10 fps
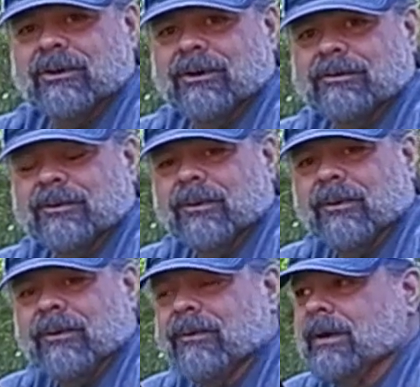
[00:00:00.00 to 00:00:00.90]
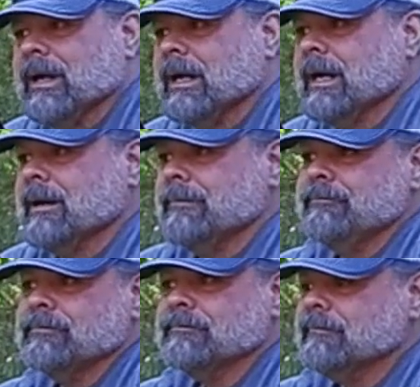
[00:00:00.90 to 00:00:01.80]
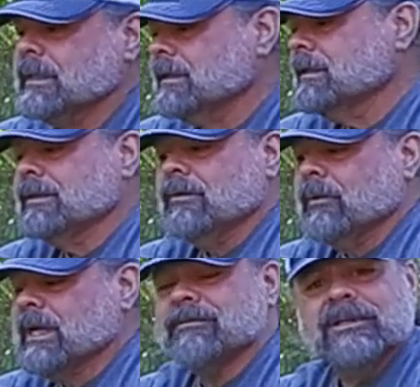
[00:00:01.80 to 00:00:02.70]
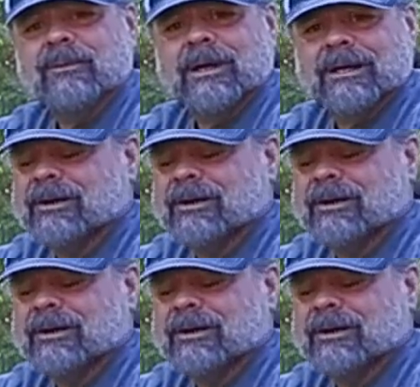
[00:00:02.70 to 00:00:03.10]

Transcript: or, or uh, whatever you want to